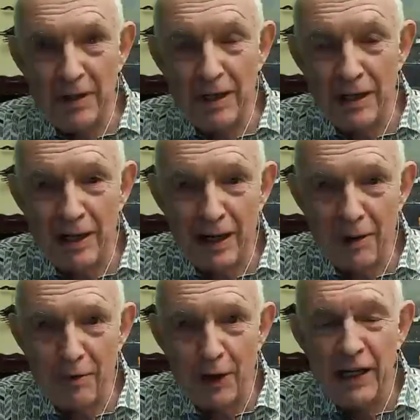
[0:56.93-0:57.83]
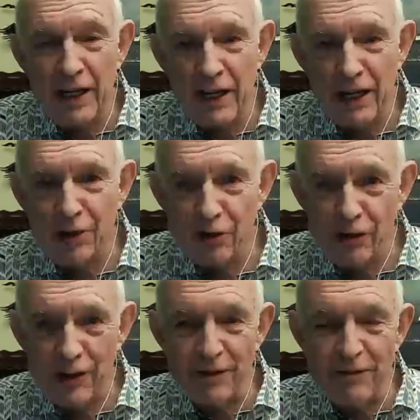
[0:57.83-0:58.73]
are waiting
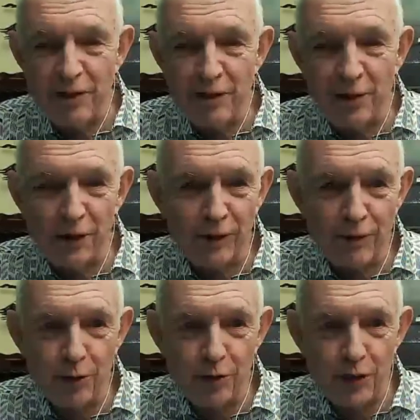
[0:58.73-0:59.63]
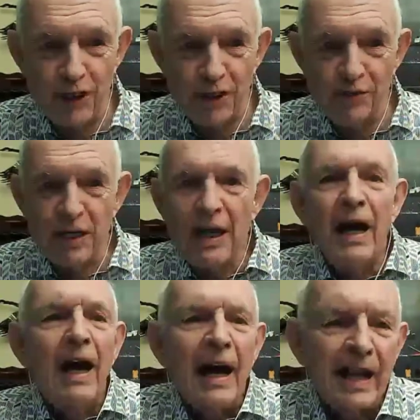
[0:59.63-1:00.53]
anxiously for all of those earnings.
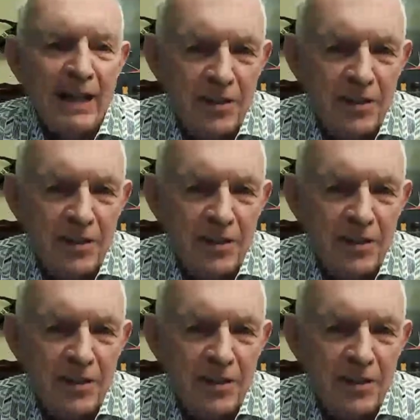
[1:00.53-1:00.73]
And I